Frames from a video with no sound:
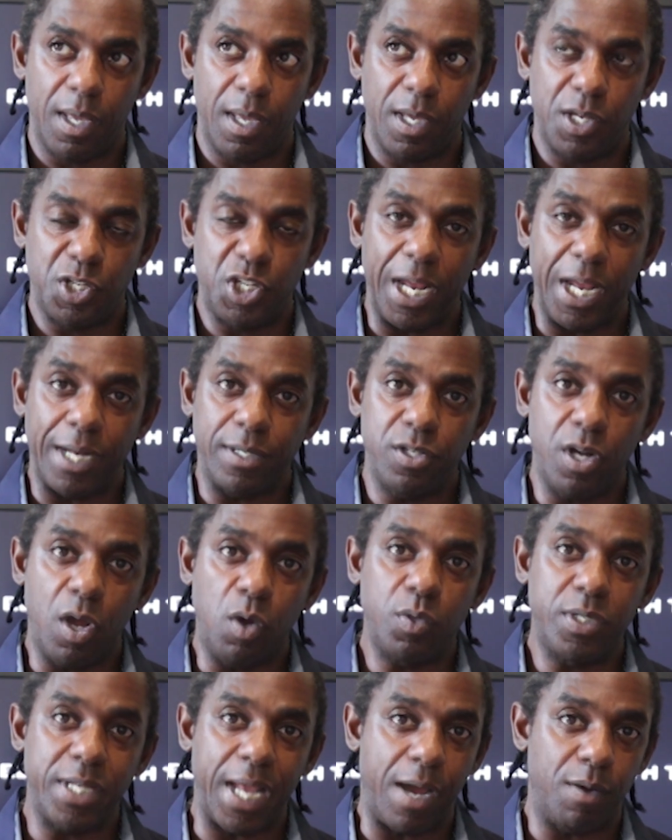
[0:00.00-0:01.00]
she had
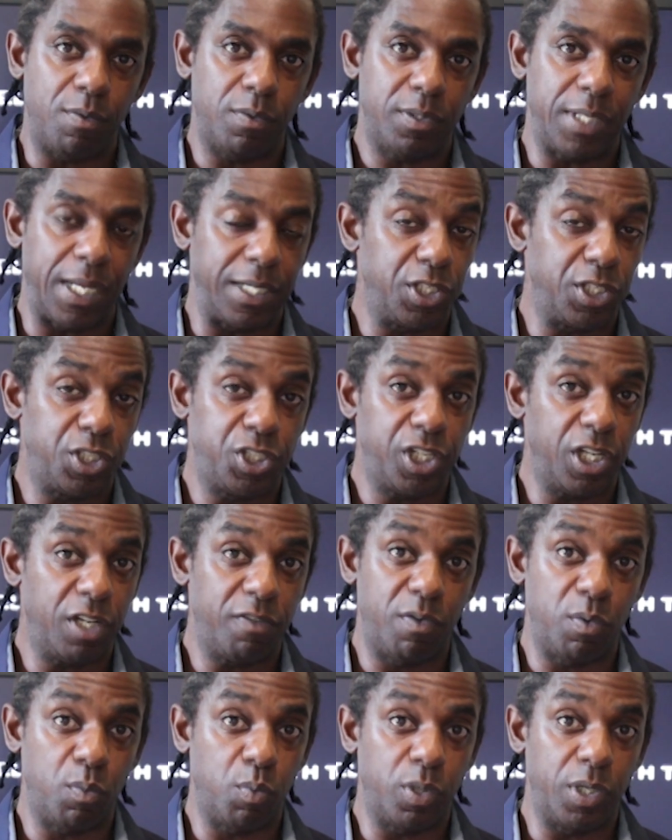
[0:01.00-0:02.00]
no doubt that the
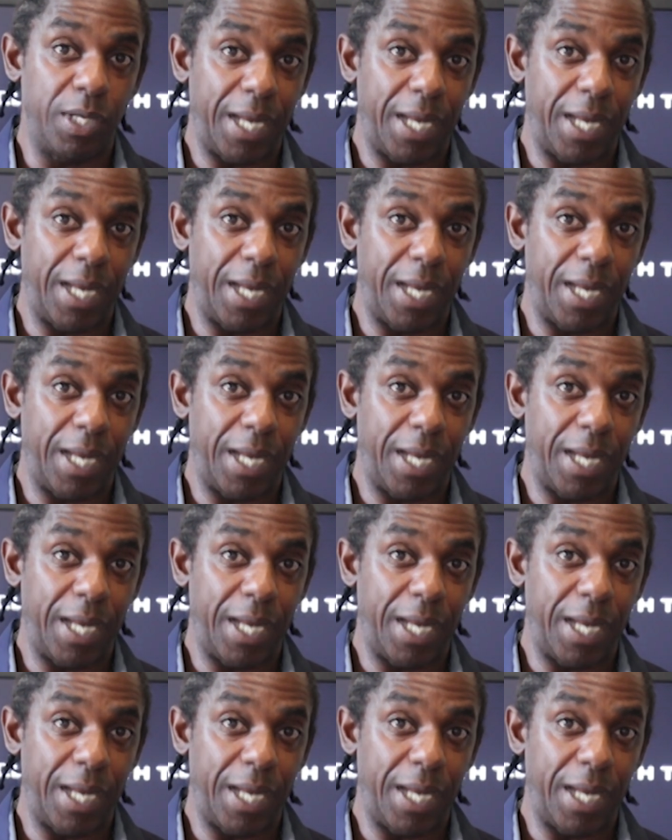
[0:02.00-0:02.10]
children would